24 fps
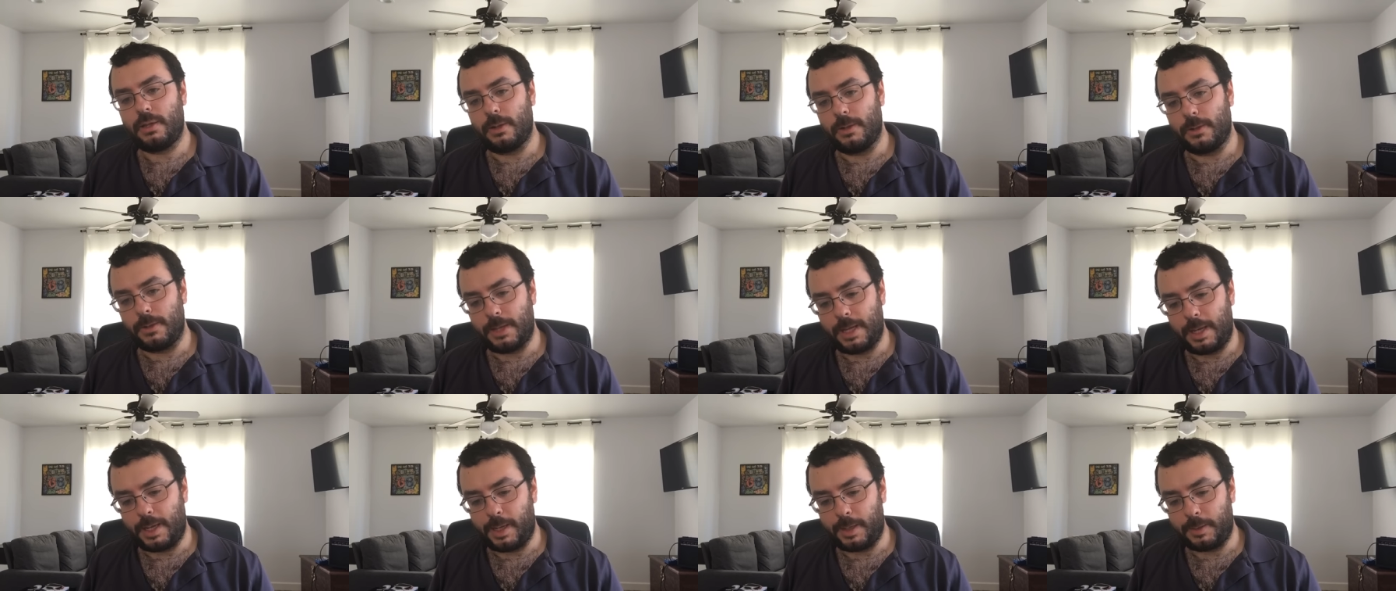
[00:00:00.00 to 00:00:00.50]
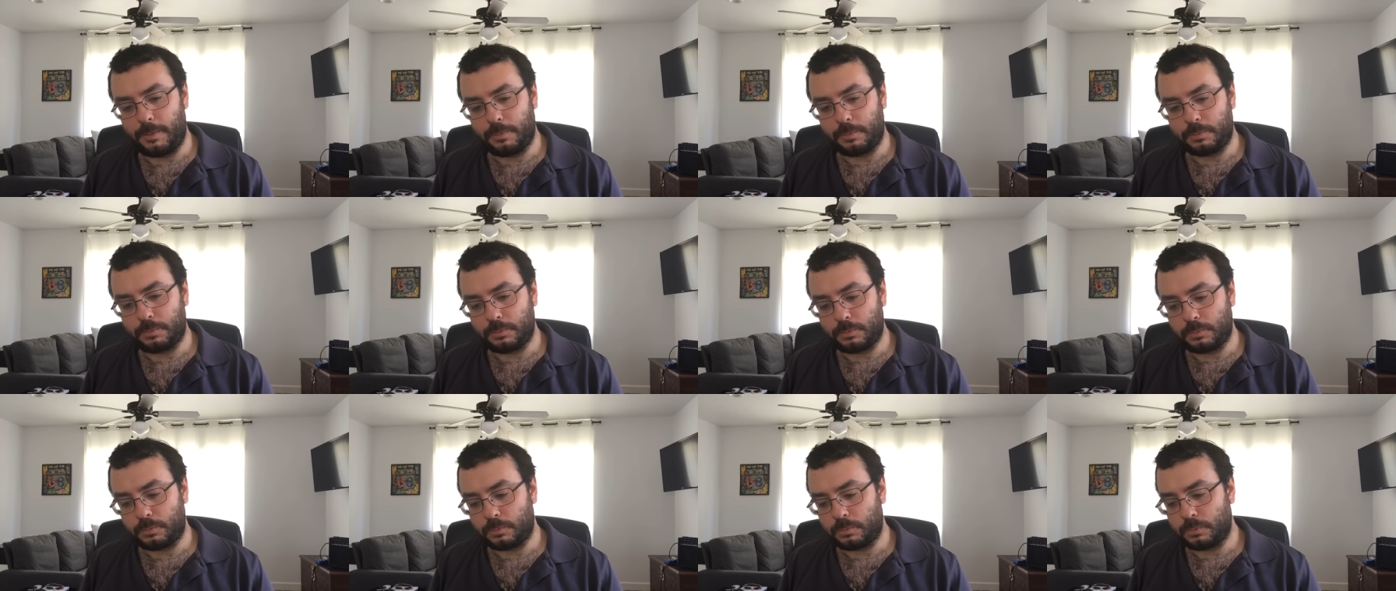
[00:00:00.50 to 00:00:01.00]
that
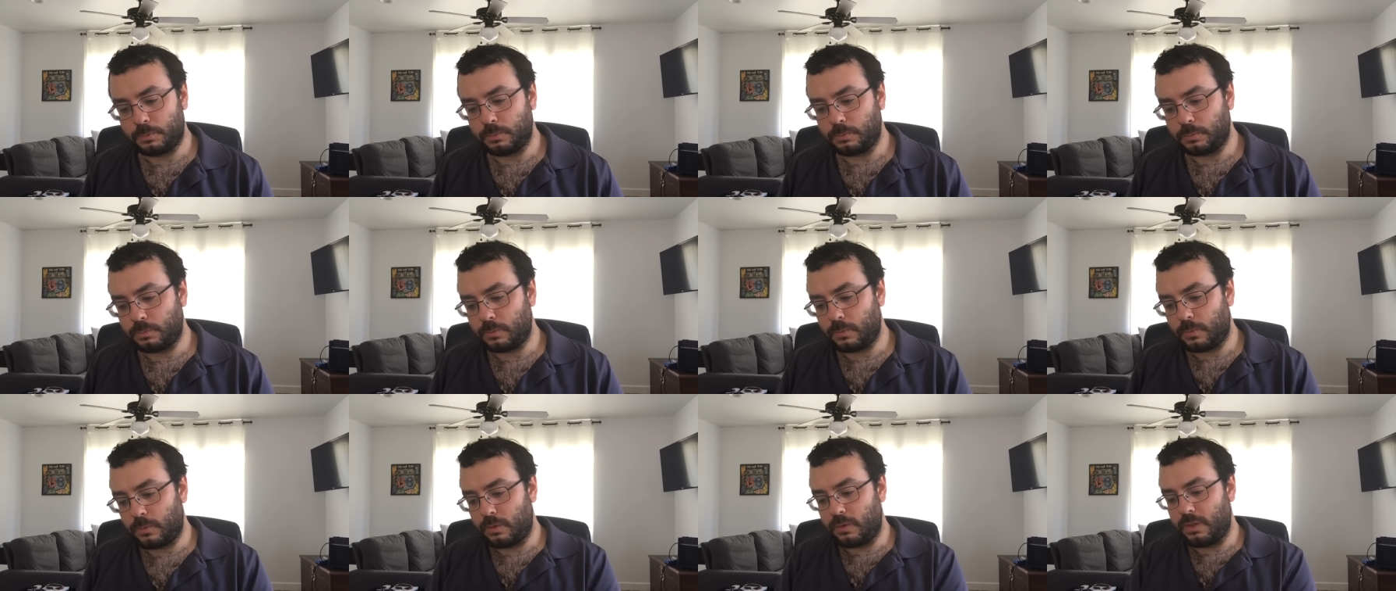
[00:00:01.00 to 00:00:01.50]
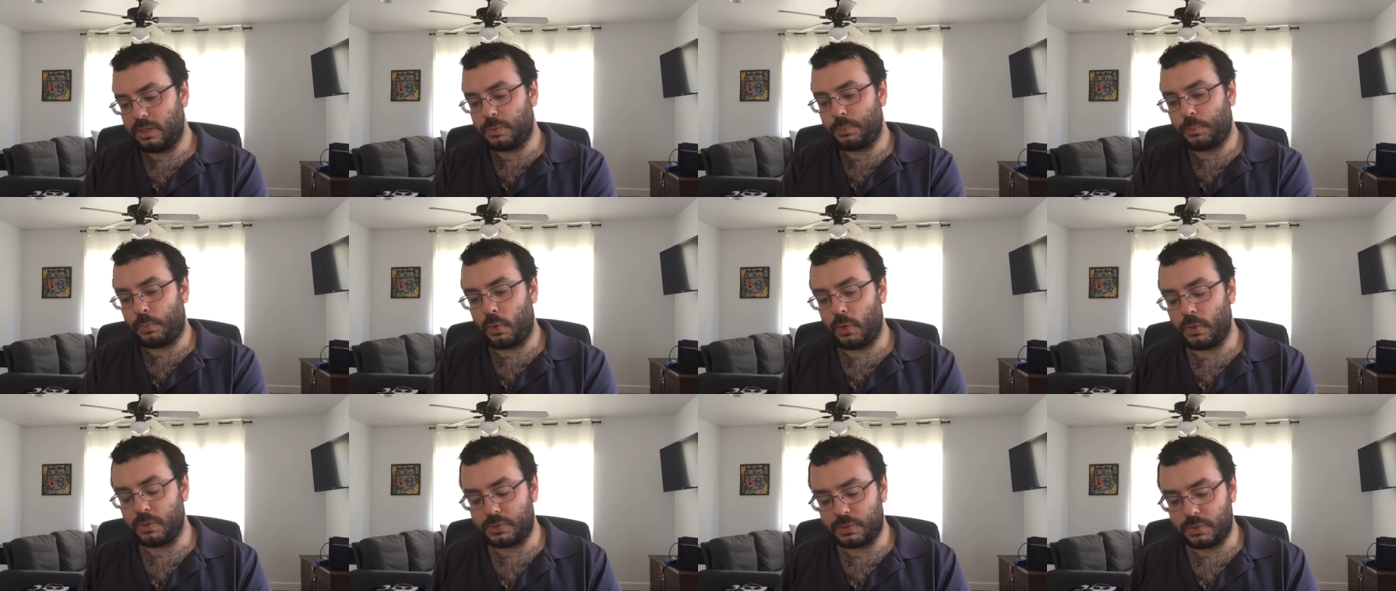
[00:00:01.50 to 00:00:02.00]
this
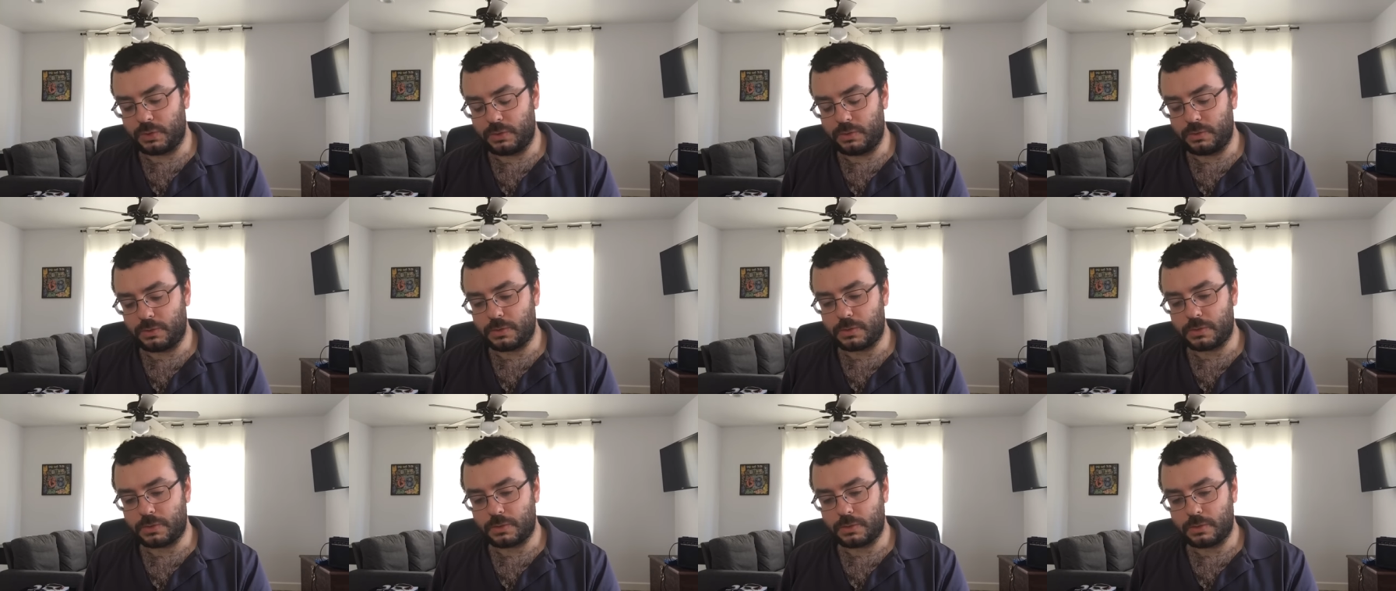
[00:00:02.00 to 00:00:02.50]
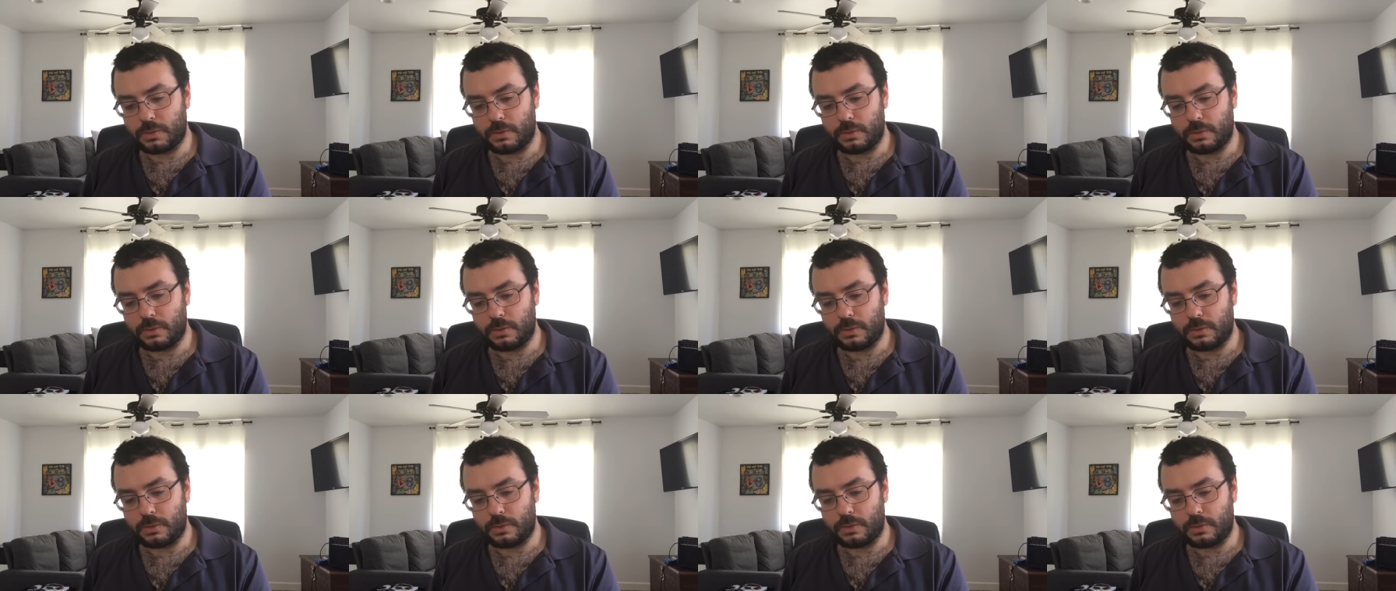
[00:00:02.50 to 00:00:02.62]
person's